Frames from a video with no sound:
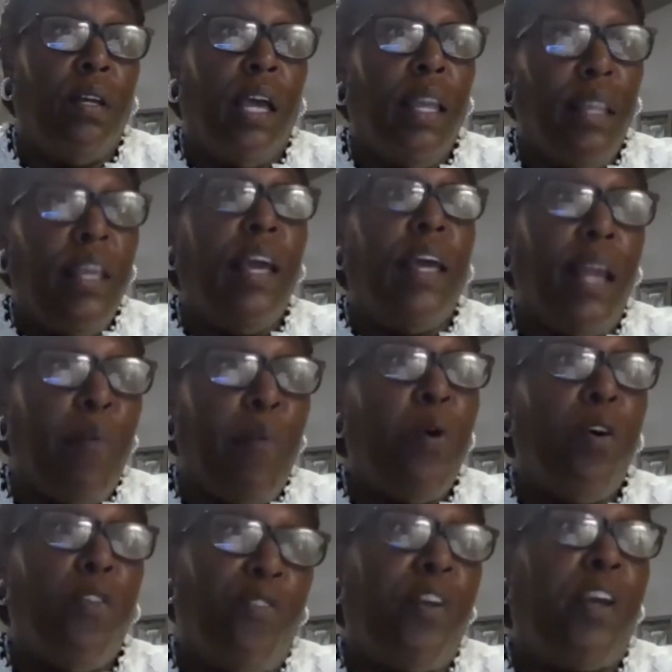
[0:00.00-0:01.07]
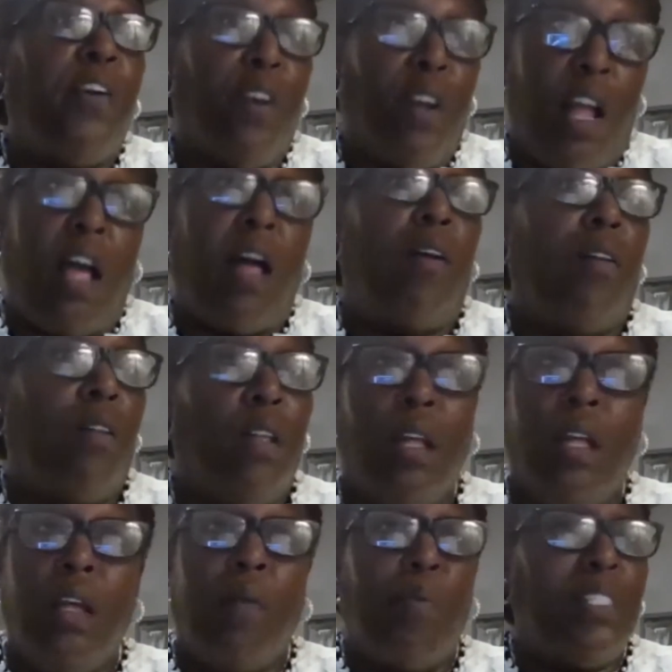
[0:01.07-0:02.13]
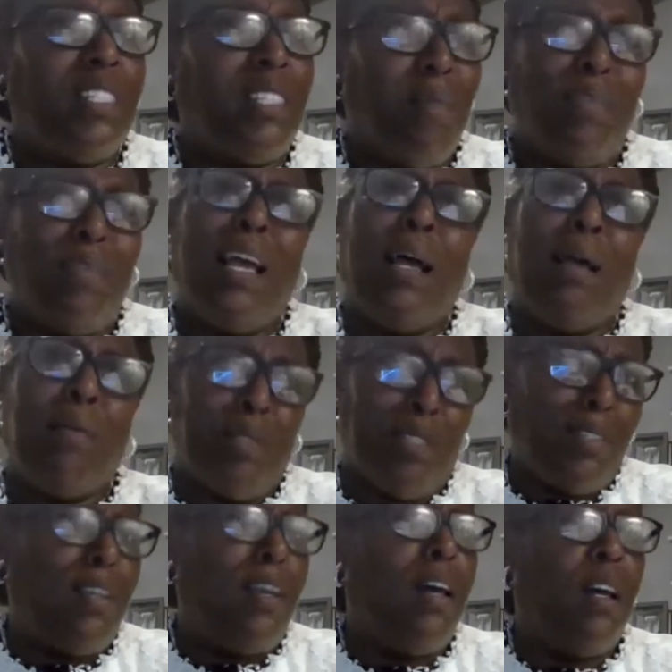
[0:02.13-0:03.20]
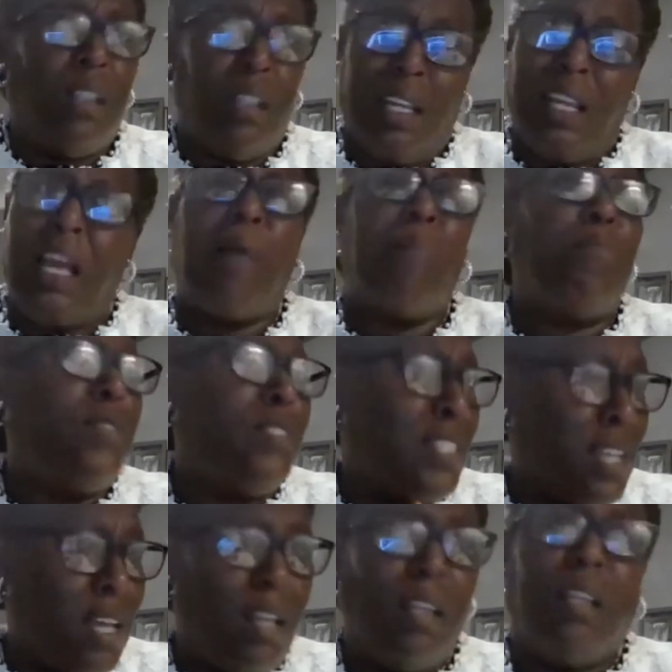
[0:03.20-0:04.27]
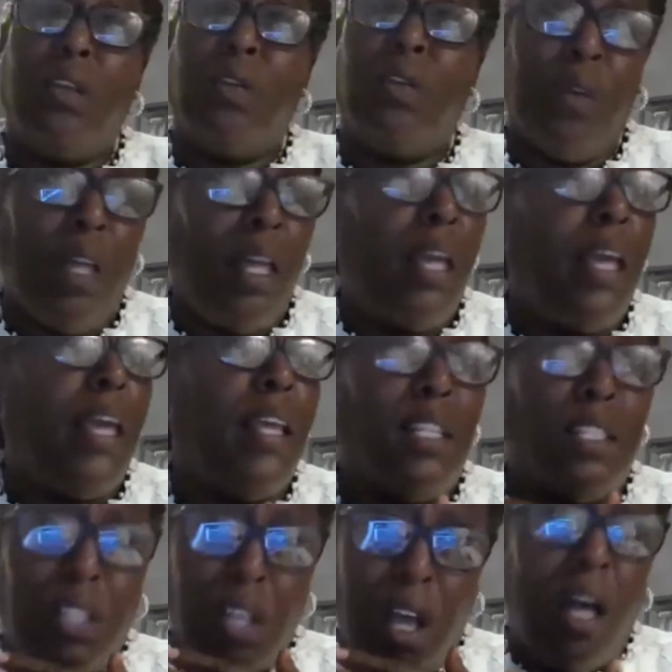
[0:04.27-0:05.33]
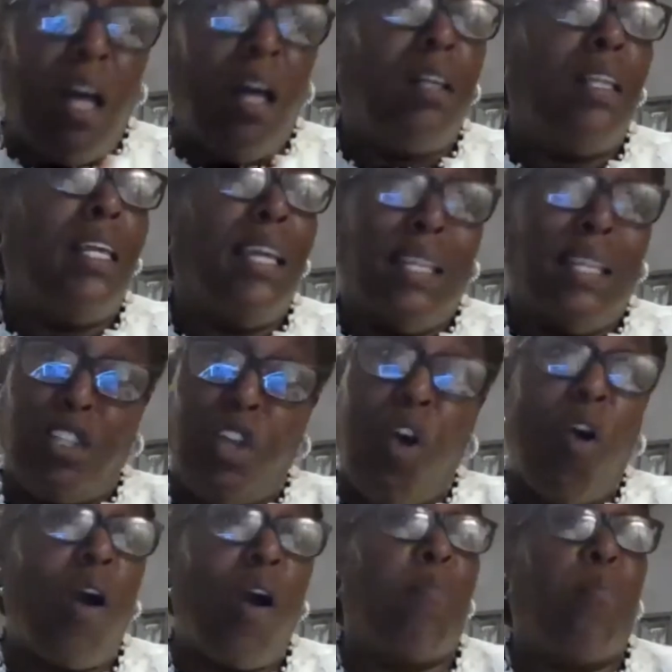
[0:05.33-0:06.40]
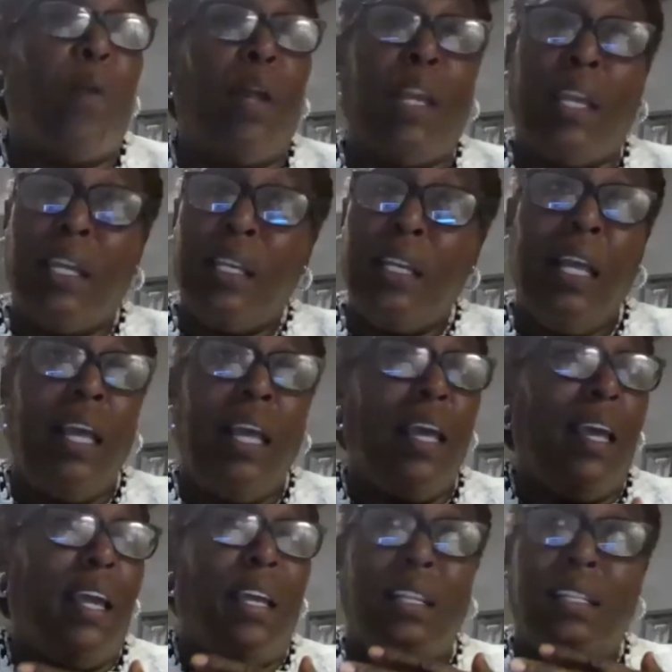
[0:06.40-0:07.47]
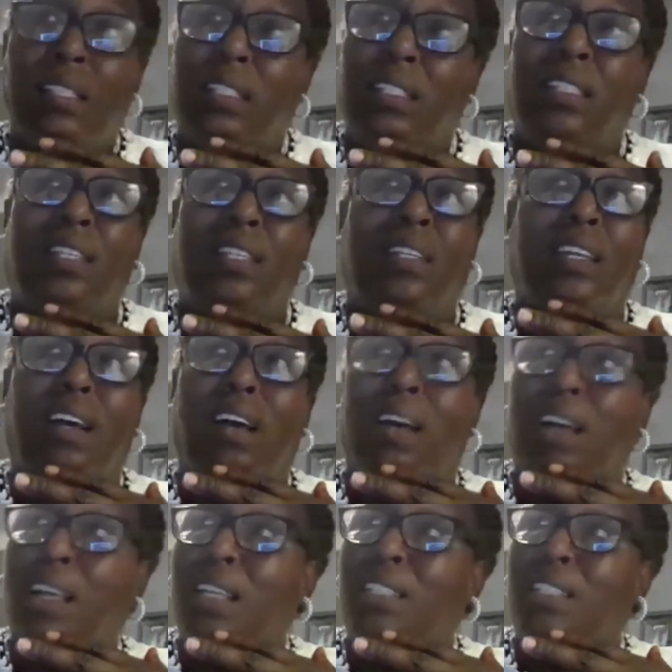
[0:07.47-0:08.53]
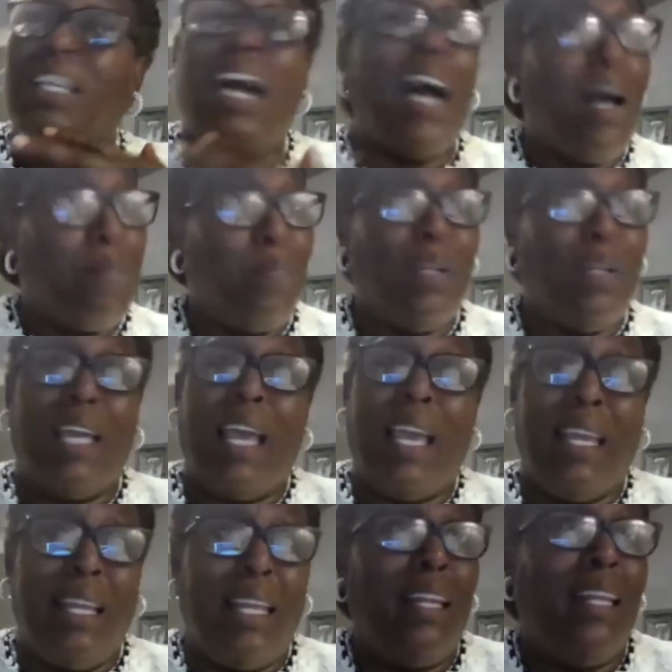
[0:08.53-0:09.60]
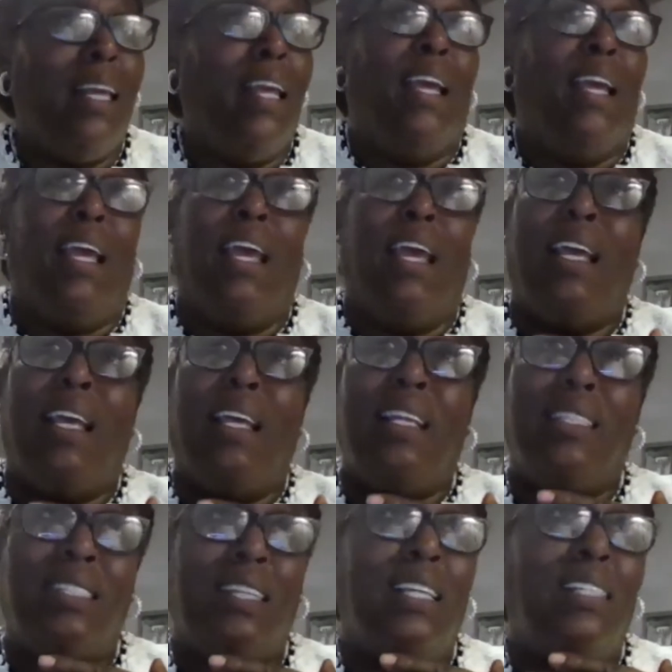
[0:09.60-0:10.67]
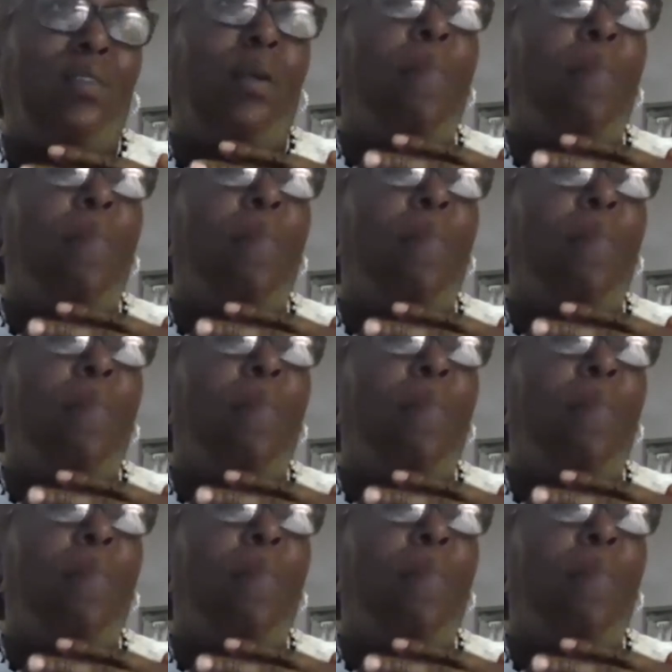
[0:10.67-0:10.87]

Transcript: And yeah, they will figure it out. But sometimes it's ugly. I'm telling you, and it's ugly and it's heartbreaking and it's complicated, it's